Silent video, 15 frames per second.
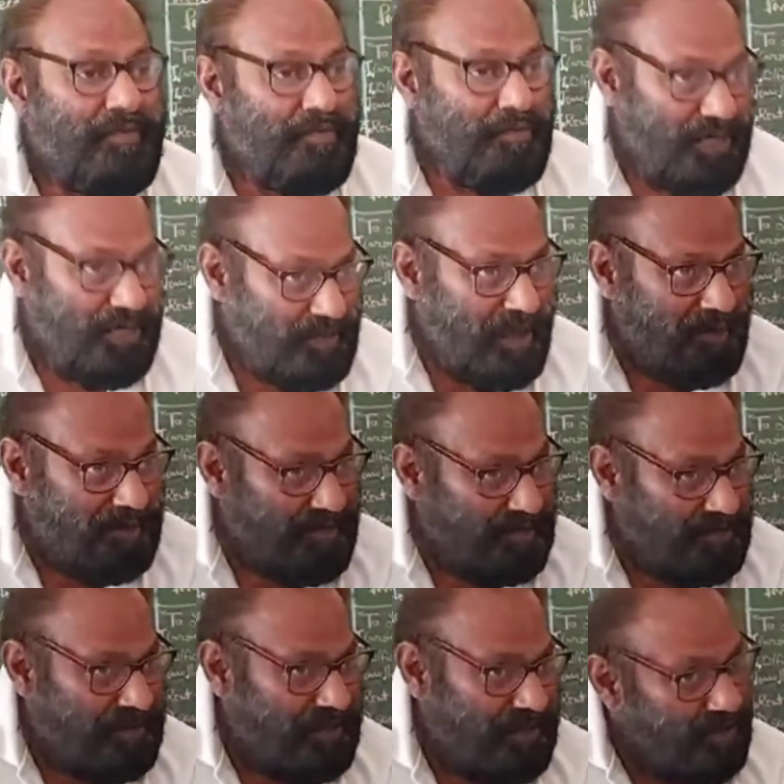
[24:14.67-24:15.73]
45,000.
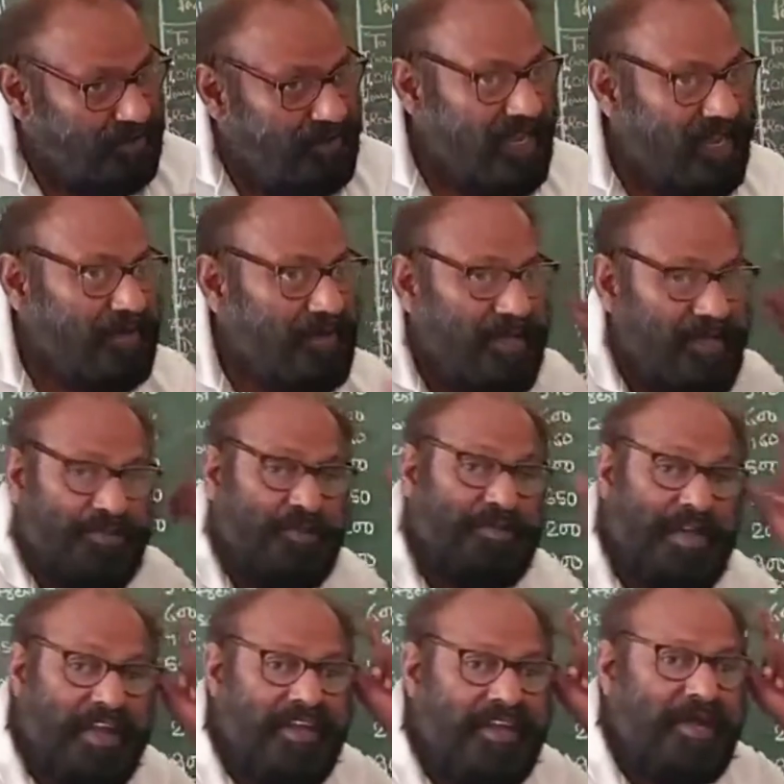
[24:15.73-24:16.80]
Okay. So
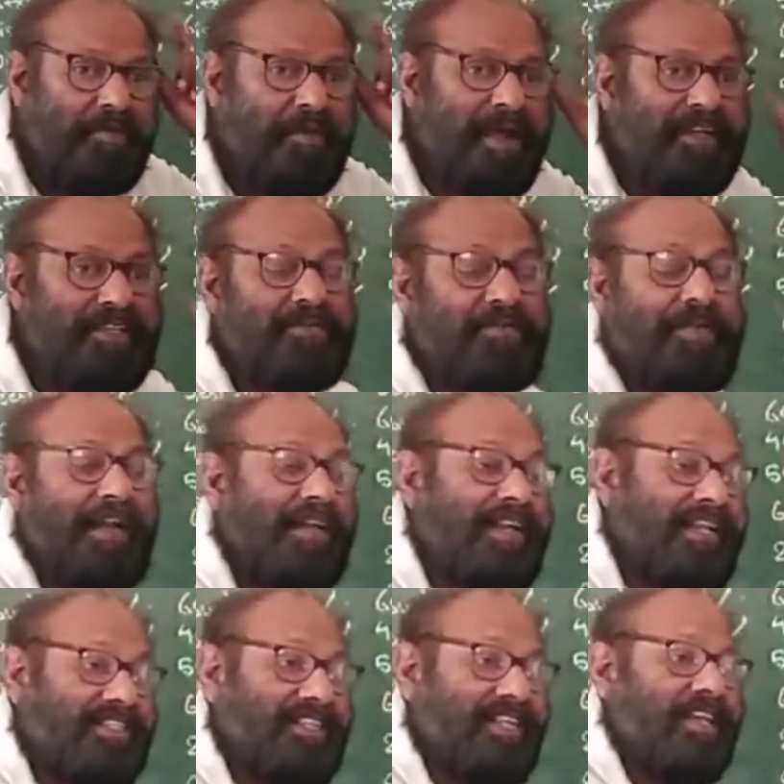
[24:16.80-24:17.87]
bear it in mind. This is
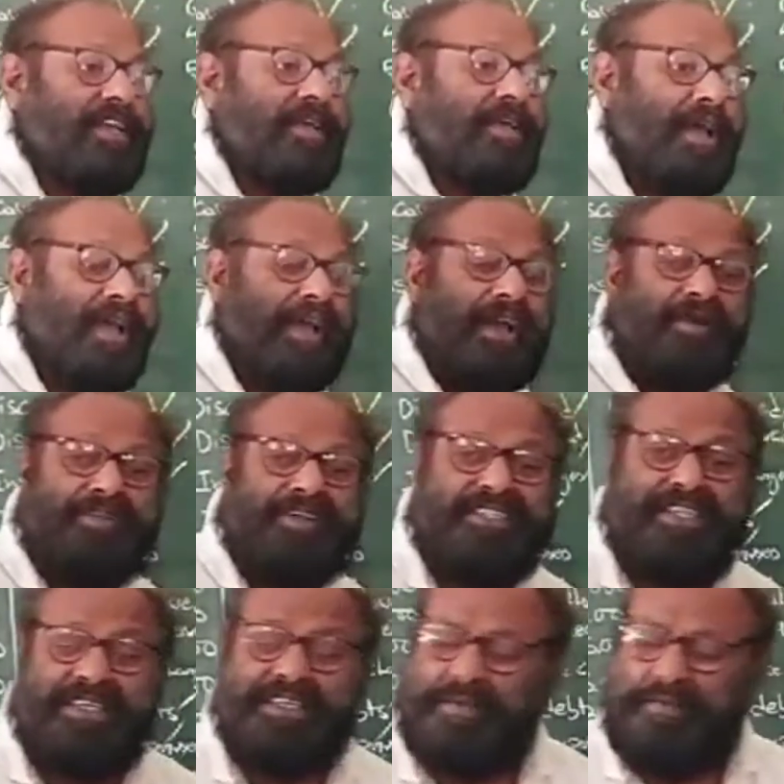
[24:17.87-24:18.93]
fantastic.
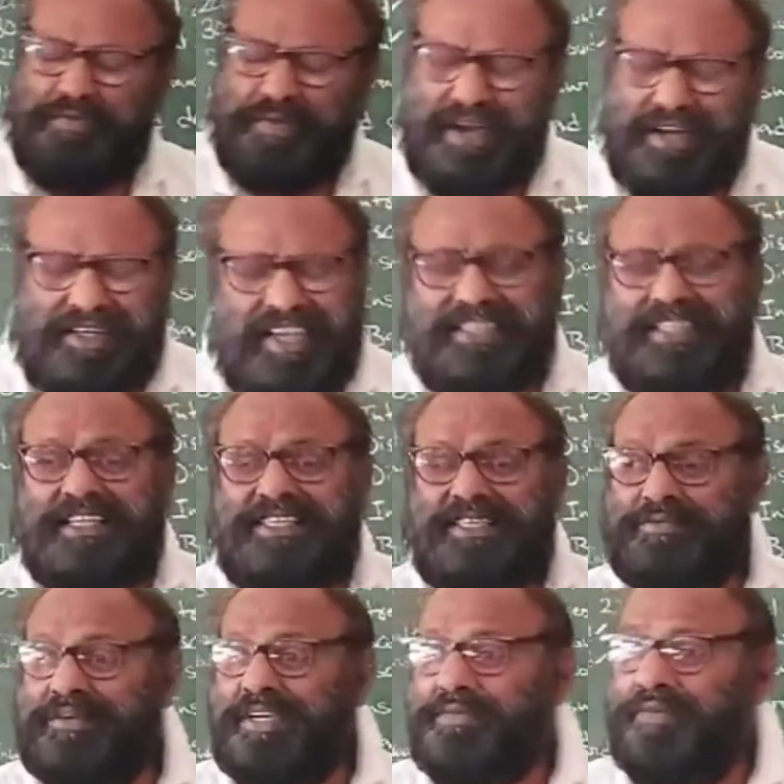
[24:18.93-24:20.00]
Accountancy is a fantastic
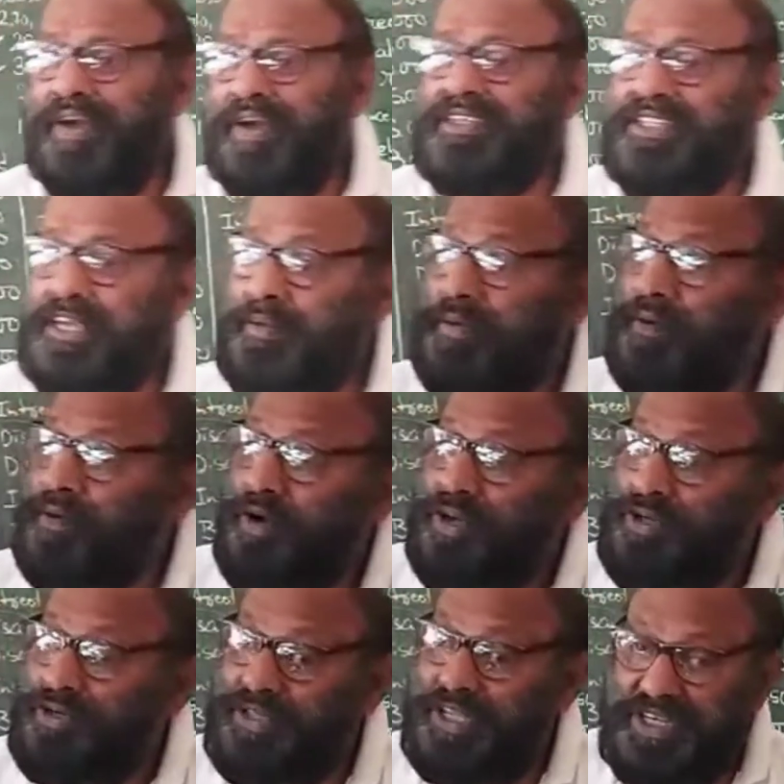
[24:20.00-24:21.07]
subject. Friends, if you go
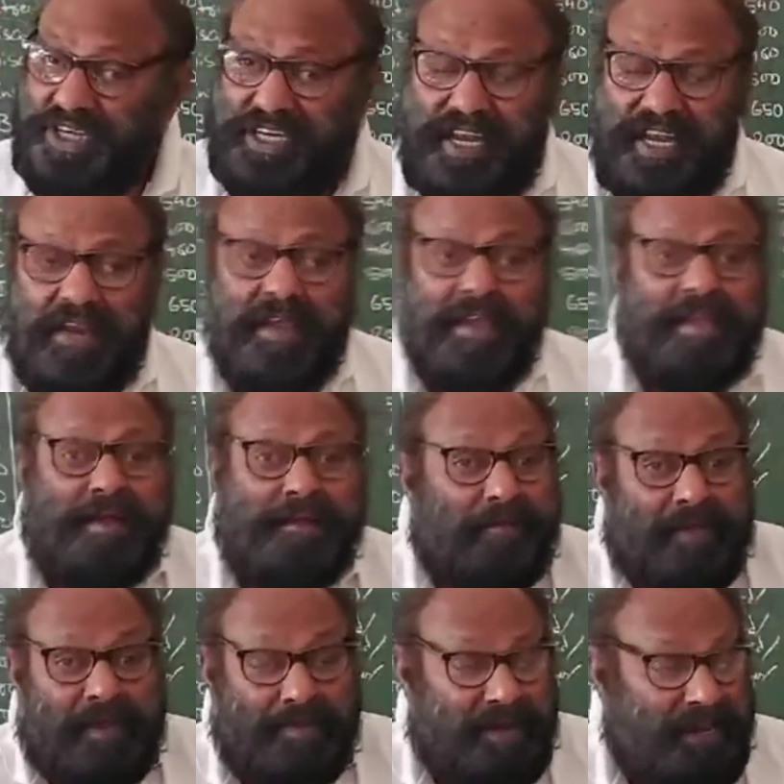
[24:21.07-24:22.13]
into the detail,
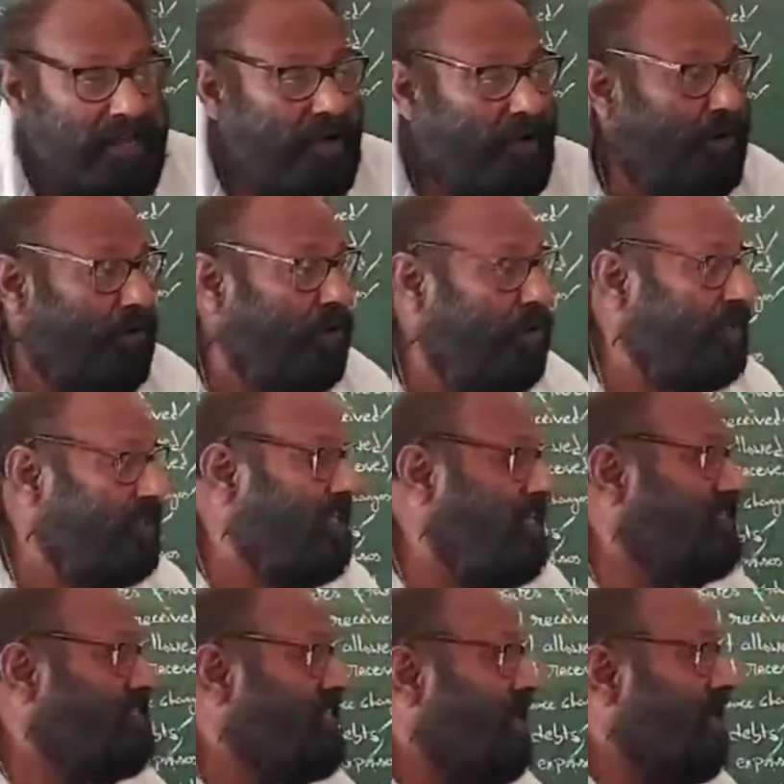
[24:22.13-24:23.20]
all
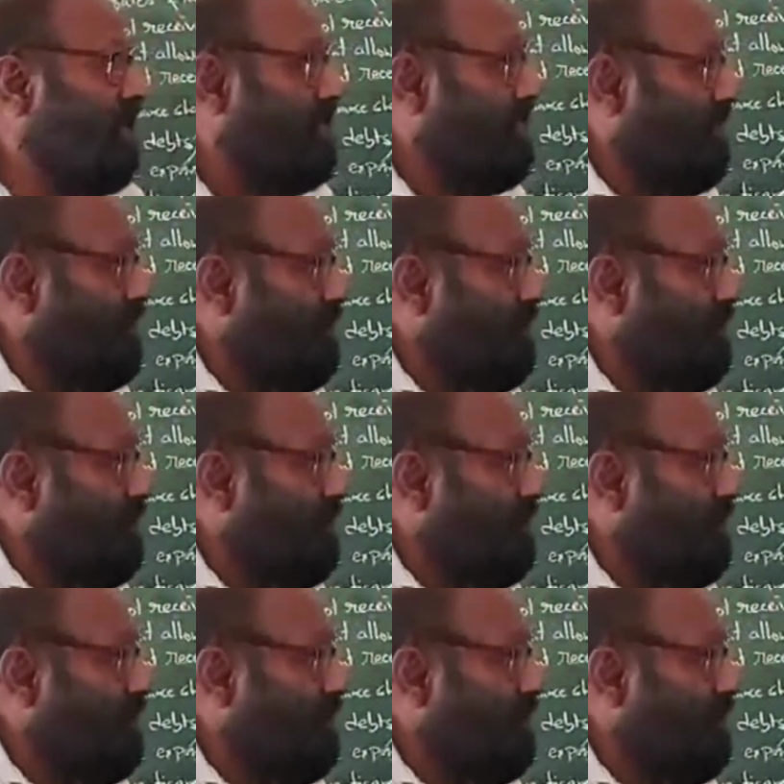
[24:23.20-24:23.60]
things are